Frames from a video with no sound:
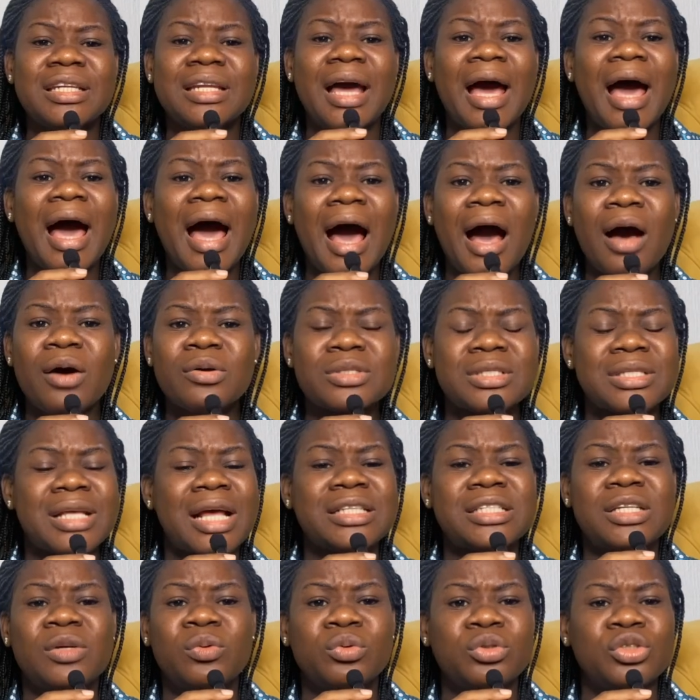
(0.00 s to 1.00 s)
the house
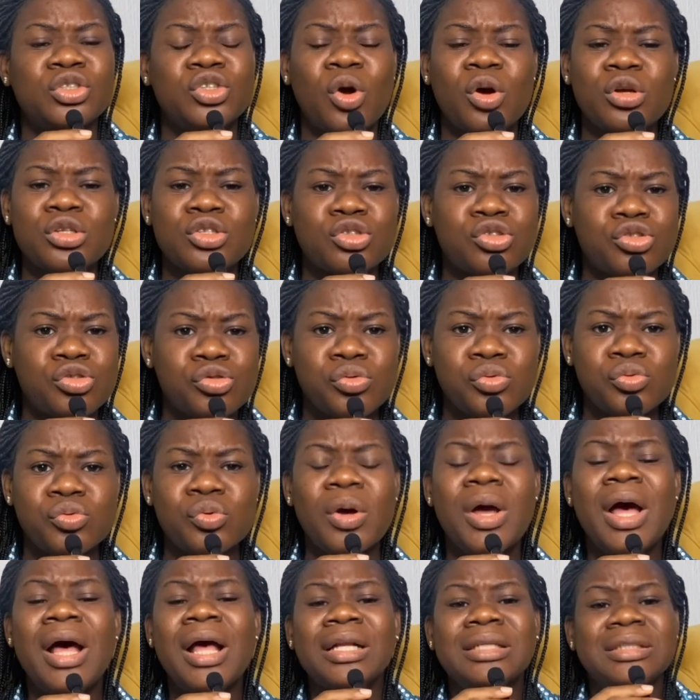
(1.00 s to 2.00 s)
that he would just do.
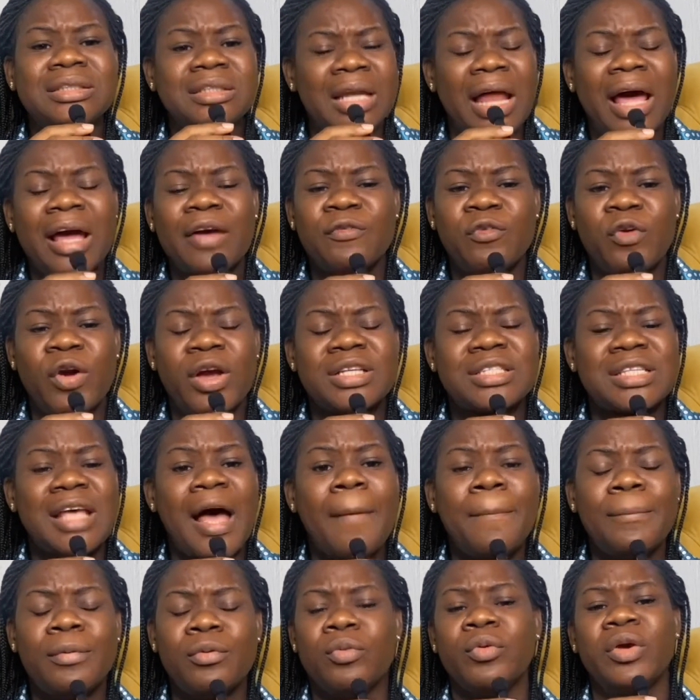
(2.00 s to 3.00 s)
Like, for
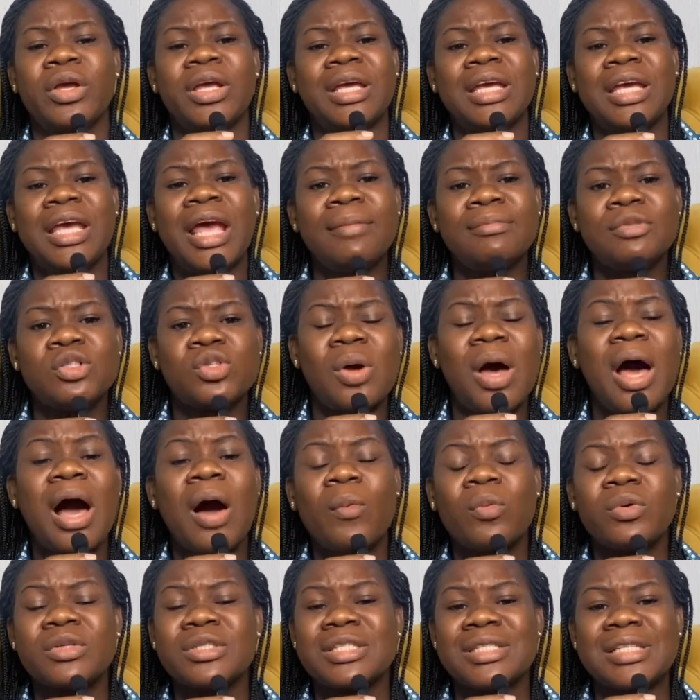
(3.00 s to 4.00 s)
example, he came to her
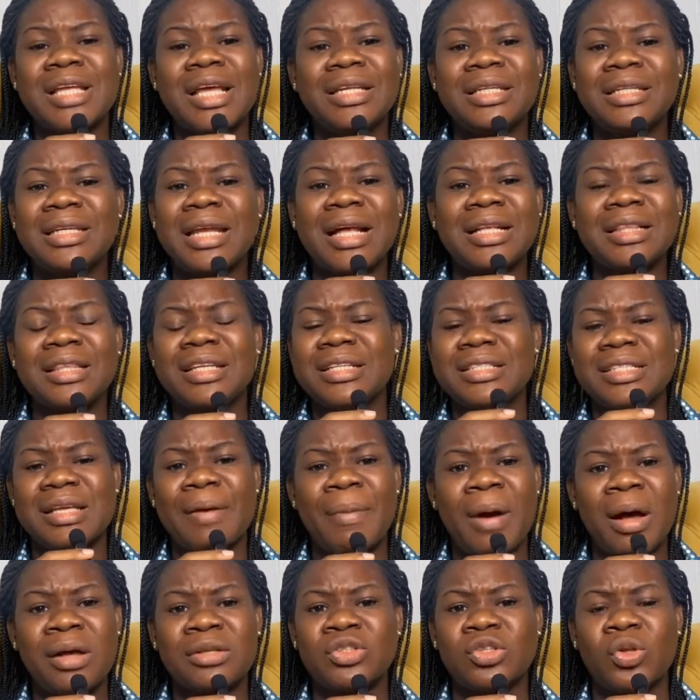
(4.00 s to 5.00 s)
and was telling her things
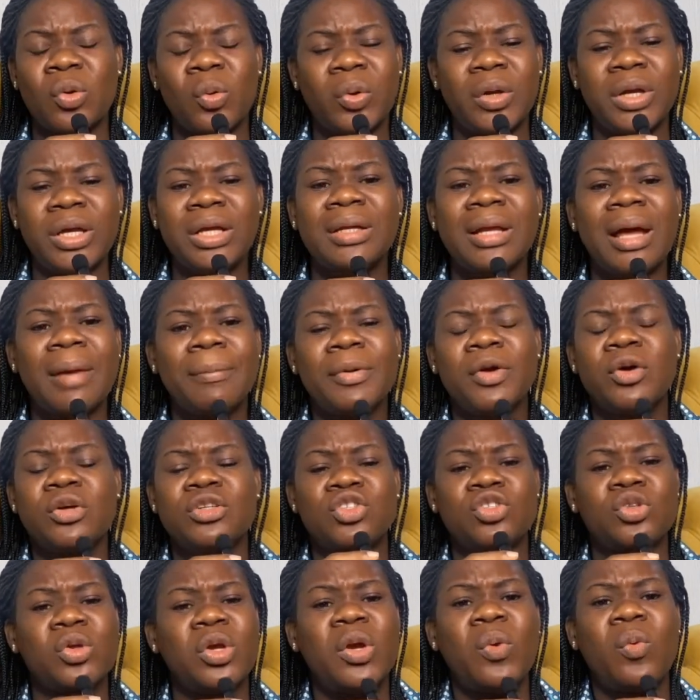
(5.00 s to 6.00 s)
about Doin,
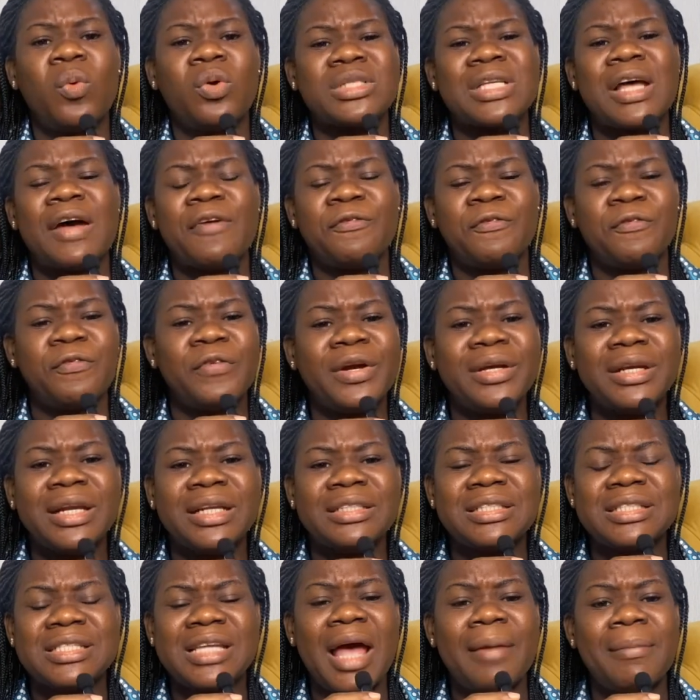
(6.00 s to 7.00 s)
because Doin was her friend at
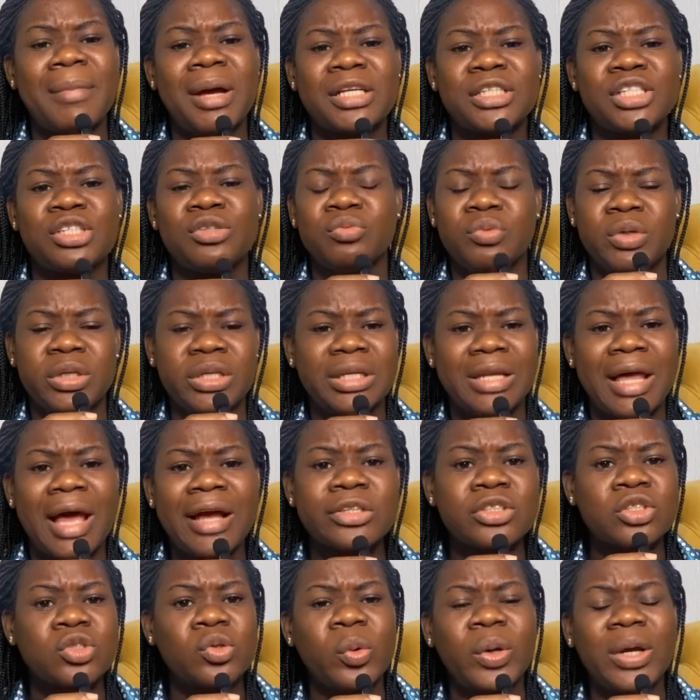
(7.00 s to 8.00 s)
the time and she really
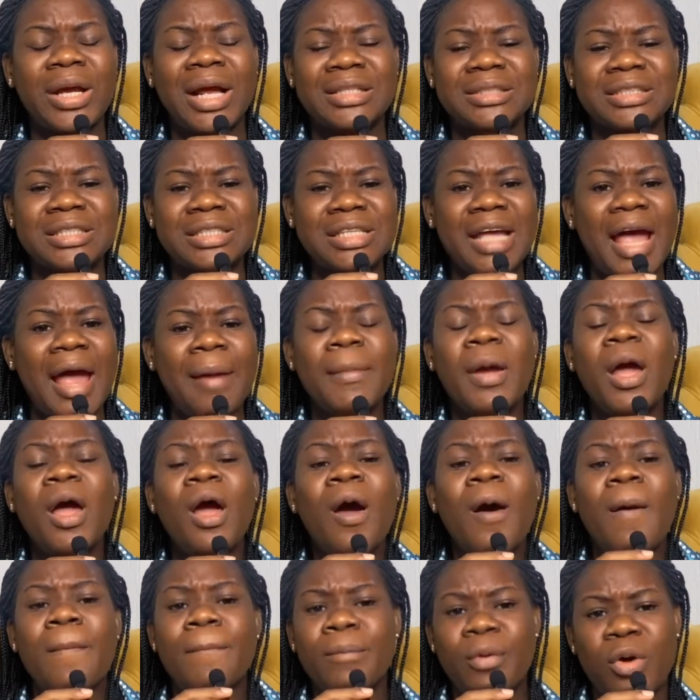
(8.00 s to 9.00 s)
likes Doin at the time.
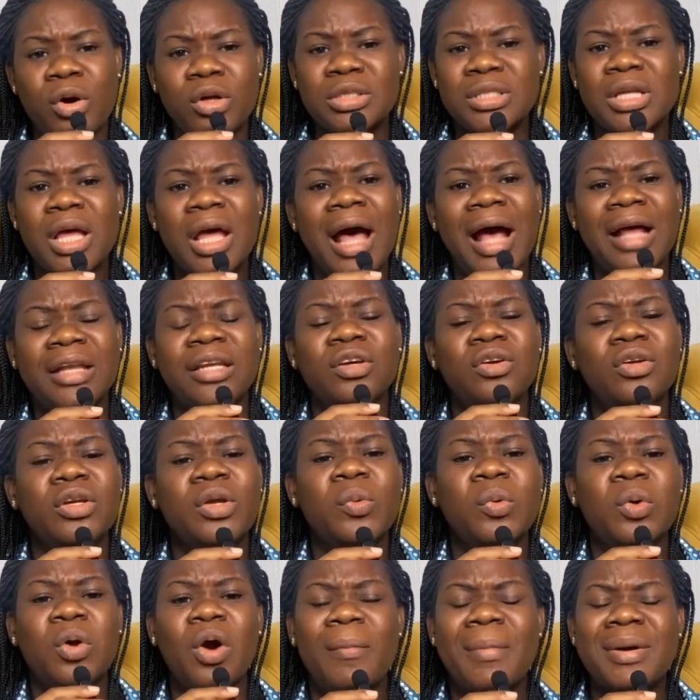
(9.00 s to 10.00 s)
But
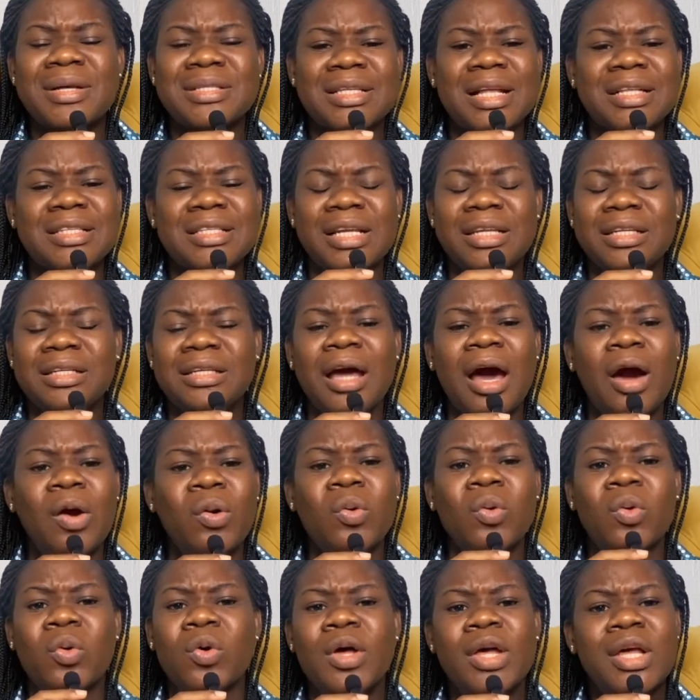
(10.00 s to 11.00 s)
Adekunle would come and start telling her,
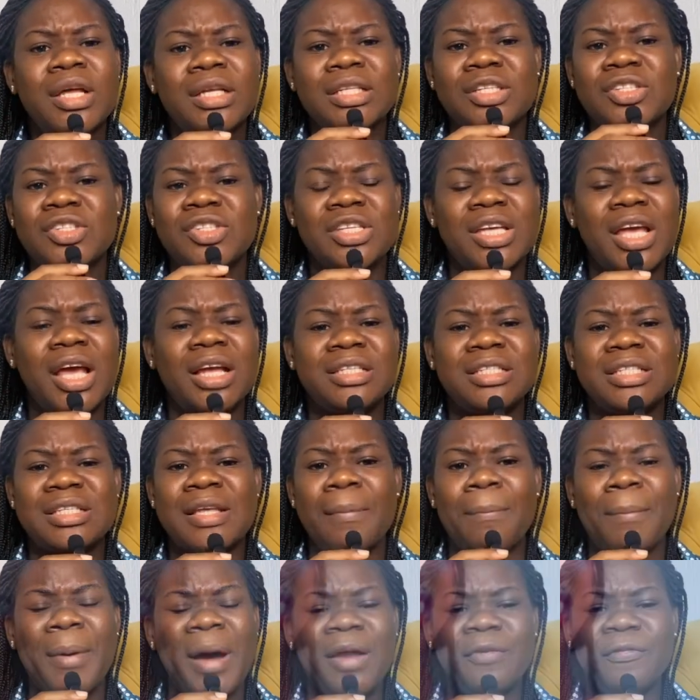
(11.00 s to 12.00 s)
oh, this girl is
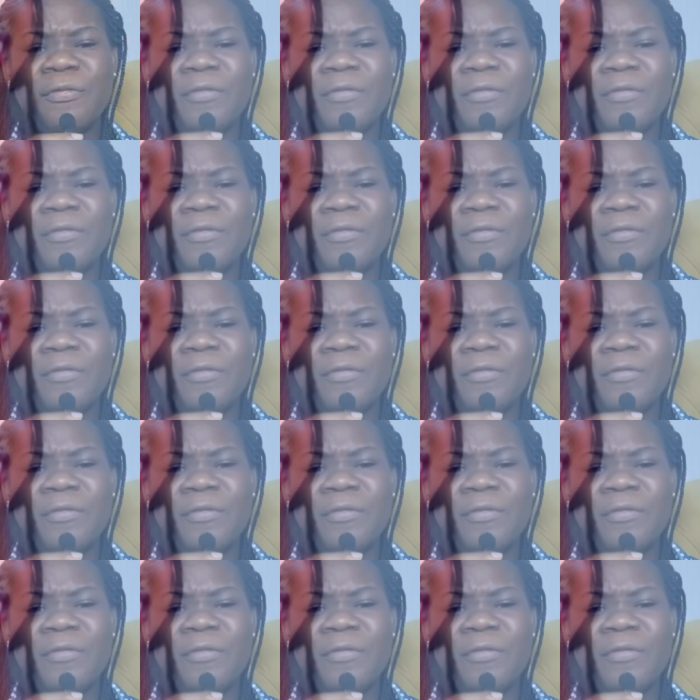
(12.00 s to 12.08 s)
a bad